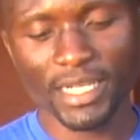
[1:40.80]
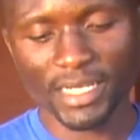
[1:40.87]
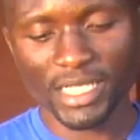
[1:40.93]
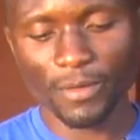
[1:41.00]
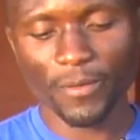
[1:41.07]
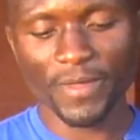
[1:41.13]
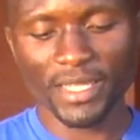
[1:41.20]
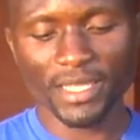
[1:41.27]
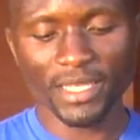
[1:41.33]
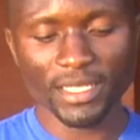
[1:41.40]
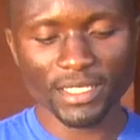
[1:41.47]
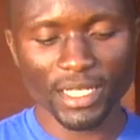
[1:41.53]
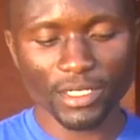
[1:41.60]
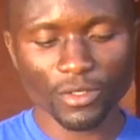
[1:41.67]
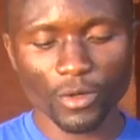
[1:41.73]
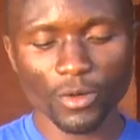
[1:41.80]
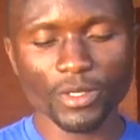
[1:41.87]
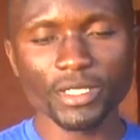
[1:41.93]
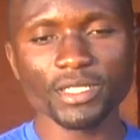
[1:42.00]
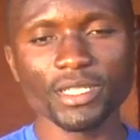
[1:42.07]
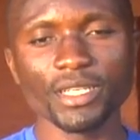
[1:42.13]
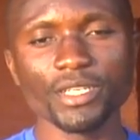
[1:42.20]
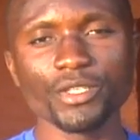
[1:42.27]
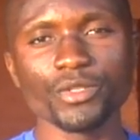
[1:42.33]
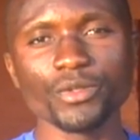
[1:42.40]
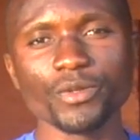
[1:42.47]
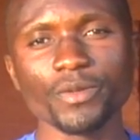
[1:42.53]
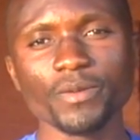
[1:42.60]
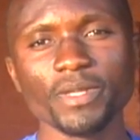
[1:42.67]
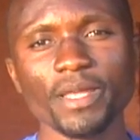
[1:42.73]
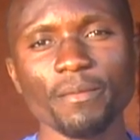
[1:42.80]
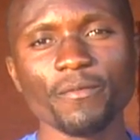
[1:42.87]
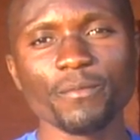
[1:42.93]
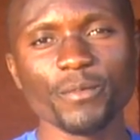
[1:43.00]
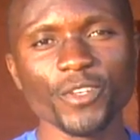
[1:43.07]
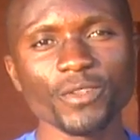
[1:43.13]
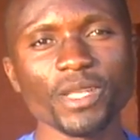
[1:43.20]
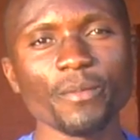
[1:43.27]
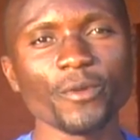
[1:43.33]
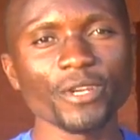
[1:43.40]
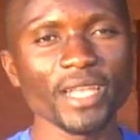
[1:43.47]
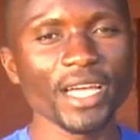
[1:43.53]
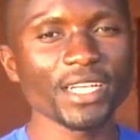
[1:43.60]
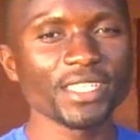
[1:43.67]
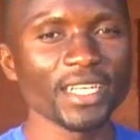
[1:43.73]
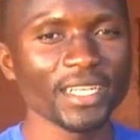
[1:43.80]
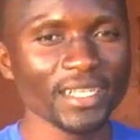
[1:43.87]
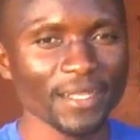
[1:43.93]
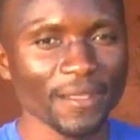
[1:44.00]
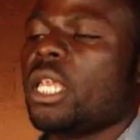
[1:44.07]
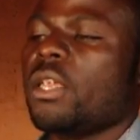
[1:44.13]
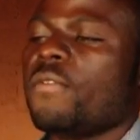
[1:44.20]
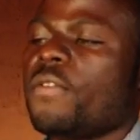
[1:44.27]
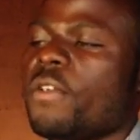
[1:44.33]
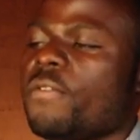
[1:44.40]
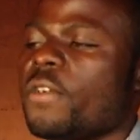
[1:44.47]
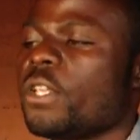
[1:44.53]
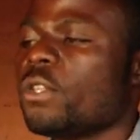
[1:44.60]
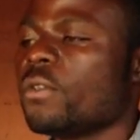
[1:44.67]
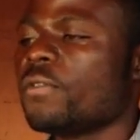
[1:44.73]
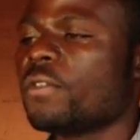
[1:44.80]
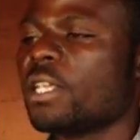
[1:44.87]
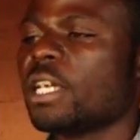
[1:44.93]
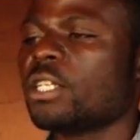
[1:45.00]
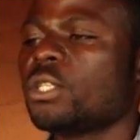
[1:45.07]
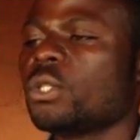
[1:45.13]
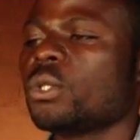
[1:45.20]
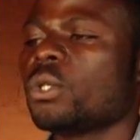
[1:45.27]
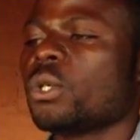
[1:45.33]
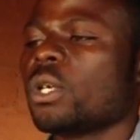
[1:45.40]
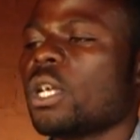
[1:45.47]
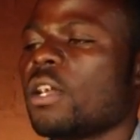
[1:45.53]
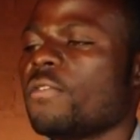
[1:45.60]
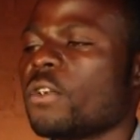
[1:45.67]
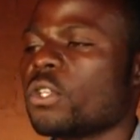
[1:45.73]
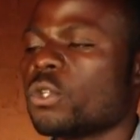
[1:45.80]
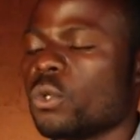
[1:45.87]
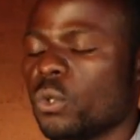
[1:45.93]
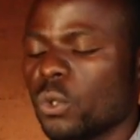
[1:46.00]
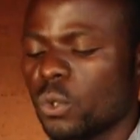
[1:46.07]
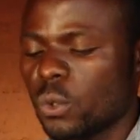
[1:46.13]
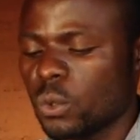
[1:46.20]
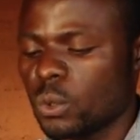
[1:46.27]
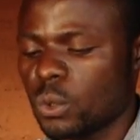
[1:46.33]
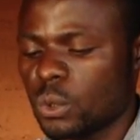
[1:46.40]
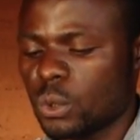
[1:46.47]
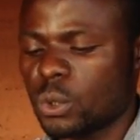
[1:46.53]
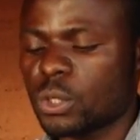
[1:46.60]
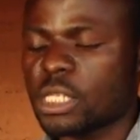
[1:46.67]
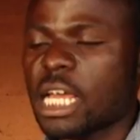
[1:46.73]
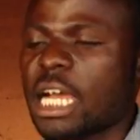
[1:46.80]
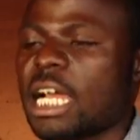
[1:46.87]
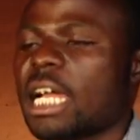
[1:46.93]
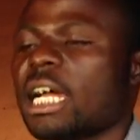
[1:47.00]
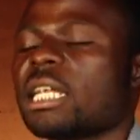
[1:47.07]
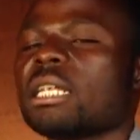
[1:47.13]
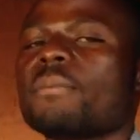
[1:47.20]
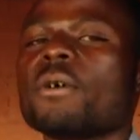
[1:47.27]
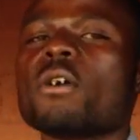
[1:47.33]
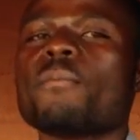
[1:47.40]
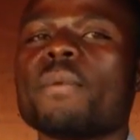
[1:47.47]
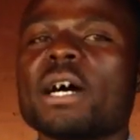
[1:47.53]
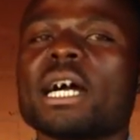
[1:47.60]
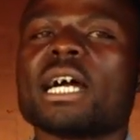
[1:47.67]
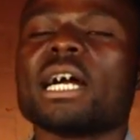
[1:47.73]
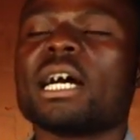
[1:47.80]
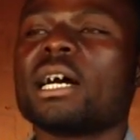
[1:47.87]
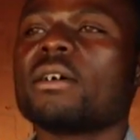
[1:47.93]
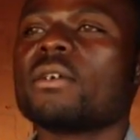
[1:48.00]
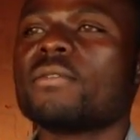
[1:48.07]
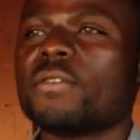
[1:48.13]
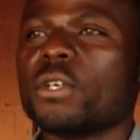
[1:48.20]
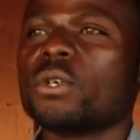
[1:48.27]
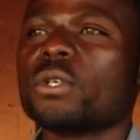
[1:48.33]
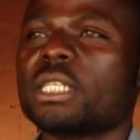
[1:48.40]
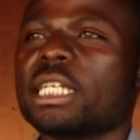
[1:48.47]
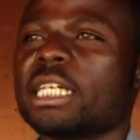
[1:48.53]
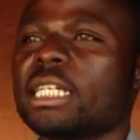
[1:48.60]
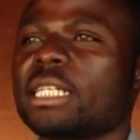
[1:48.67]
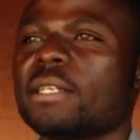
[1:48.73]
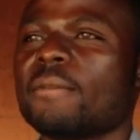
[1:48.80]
These are some of the things that goes into the filter production. If you fin to filter two, effort to sanka nyapa kupanga filter.